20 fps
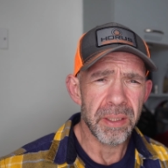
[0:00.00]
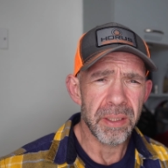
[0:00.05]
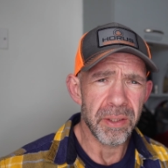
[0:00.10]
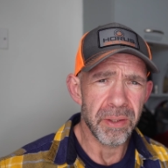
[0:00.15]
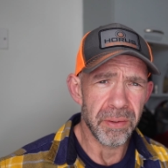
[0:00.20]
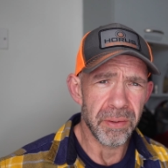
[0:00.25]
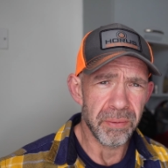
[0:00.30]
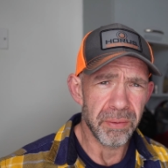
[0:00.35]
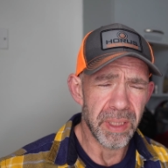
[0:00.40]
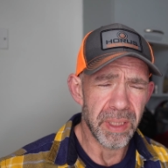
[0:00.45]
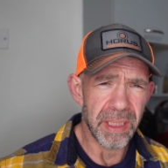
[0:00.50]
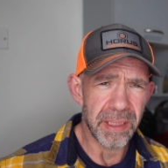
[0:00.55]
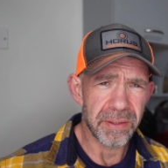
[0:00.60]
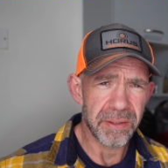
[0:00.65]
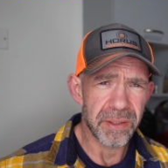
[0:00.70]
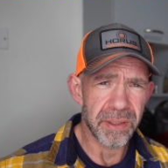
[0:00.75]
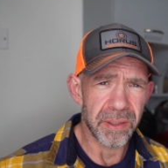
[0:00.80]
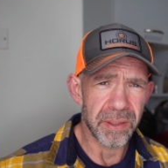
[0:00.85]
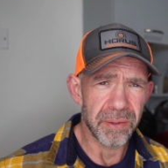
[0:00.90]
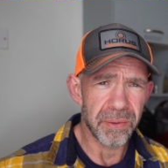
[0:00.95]
you
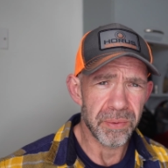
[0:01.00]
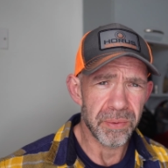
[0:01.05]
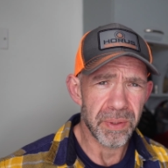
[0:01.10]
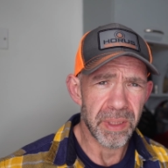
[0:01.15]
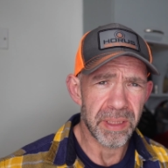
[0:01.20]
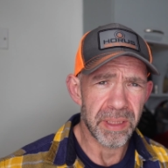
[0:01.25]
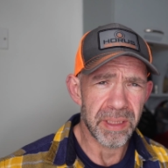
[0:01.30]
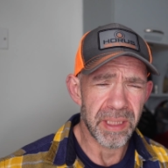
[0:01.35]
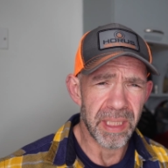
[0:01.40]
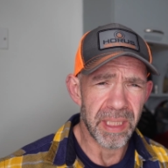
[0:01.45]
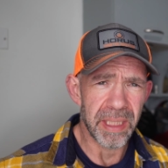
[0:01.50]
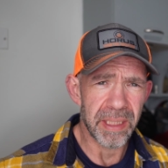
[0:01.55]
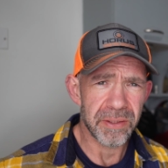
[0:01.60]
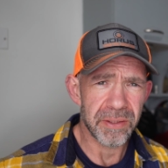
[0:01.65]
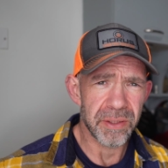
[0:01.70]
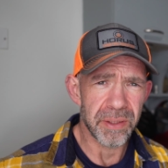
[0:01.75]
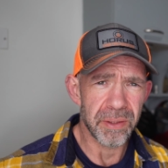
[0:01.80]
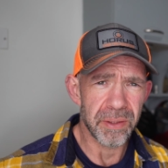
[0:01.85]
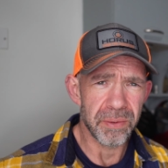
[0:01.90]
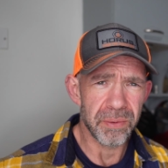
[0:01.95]
need to adhere
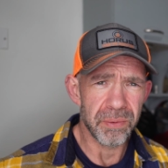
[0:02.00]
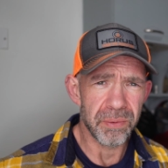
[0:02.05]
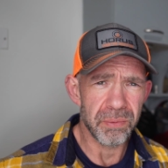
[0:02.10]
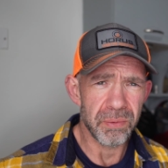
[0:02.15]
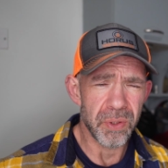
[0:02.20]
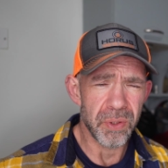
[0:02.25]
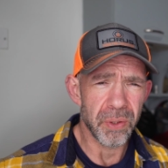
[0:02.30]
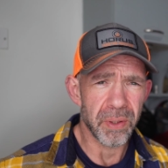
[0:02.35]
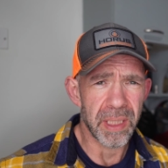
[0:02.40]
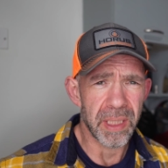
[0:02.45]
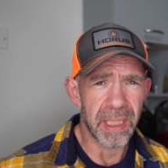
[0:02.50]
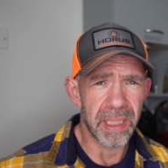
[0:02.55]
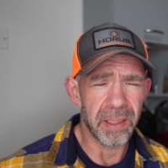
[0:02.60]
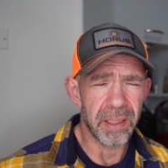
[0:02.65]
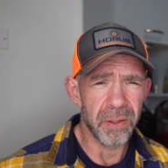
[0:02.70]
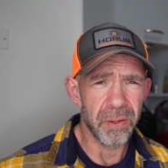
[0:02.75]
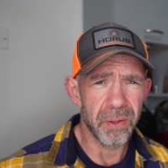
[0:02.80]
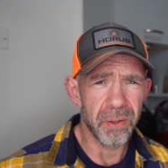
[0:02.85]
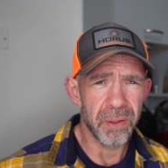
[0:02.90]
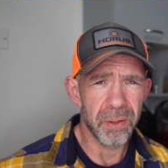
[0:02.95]
to UK
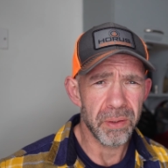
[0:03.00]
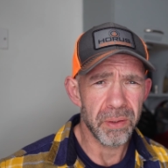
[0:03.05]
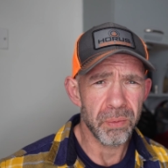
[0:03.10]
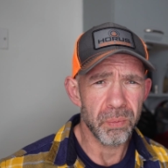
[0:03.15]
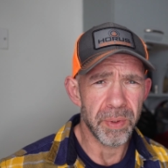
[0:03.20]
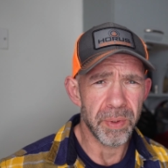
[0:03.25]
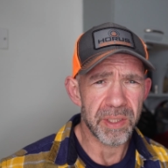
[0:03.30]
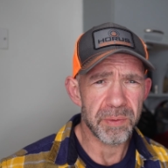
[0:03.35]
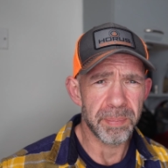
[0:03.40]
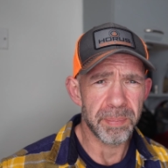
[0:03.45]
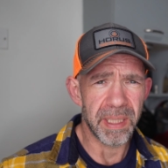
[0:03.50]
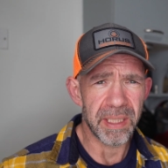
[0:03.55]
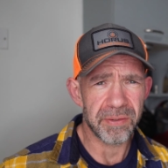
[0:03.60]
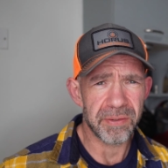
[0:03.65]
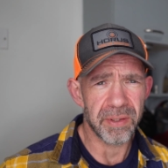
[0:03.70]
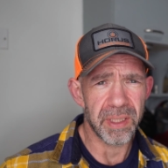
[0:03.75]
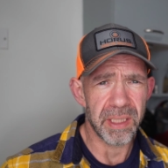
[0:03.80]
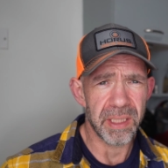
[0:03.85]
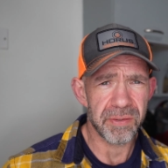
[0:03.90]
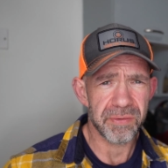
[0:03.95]
law, which
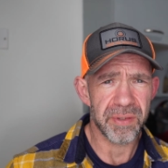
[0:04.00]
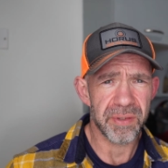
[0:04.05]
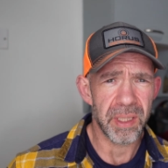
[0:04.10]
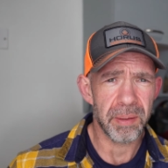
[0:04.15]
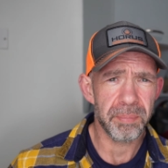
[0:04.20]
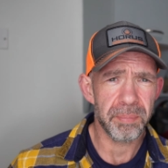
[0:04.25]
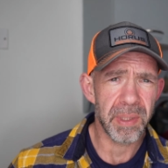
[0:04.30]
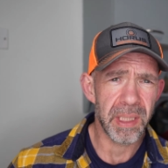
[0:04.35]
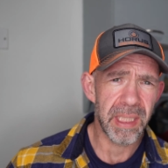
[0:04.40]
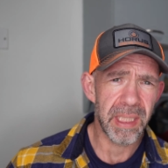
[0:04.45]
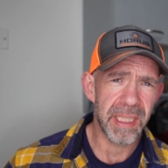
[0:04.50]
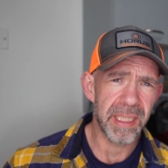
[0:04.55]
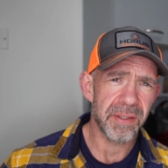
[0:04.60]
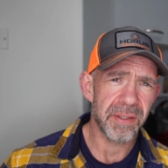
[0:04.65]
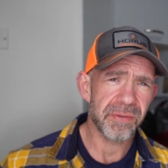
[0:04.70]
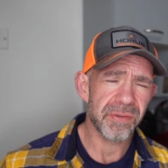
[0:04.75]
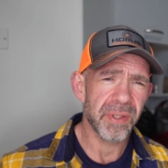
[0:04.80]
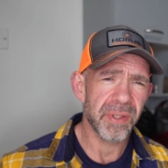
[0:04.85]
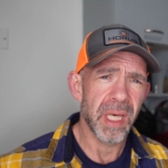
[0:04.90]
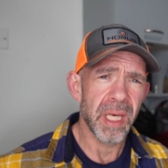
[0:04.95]
basically
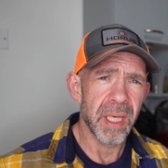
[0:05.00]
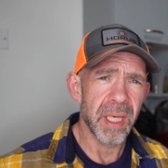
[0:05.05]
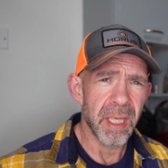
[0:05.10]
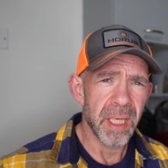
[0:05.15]
stipulates